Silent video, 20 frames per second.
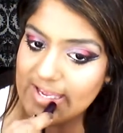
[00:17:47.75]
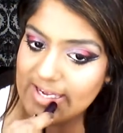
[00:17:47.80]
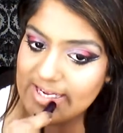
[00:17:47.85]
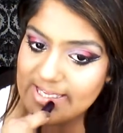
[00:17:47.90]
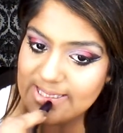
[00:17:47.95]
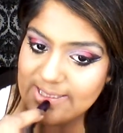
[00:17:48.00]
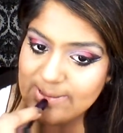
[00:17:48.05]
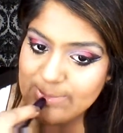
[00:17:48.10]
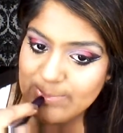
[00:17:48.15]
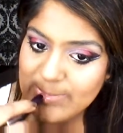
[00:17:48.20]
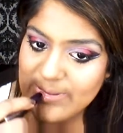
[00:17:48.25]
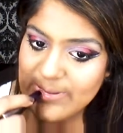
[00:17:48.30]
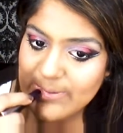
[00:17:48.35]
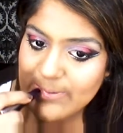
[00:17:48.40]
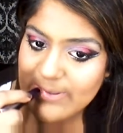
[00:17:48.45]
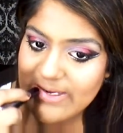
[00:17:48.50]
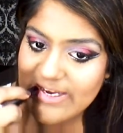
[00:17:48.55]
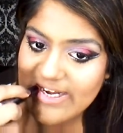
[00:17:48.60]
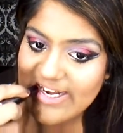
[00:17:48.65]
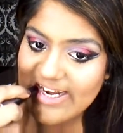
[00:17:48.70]
at the
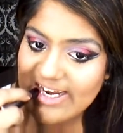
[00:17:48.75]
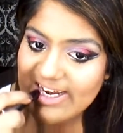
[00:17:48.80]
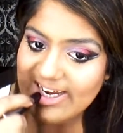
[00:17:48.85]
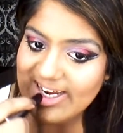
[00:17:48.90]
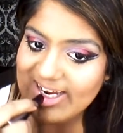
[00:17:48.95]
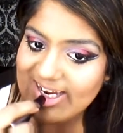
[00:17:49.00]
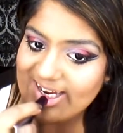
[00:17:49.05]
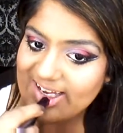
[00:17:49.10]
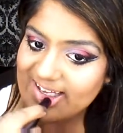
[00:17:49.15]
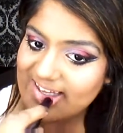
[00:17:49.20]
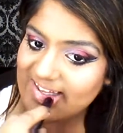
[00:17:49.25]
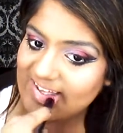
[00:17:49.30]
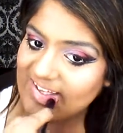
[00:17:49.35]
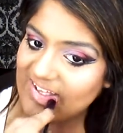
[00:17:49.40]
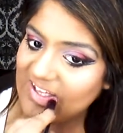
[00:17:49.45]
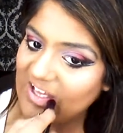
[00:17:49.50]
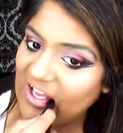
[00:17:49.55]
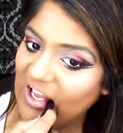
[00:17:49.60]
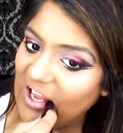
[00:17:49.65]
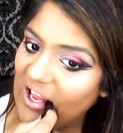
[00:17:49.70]
moment
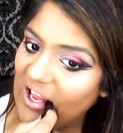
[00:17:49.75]
it's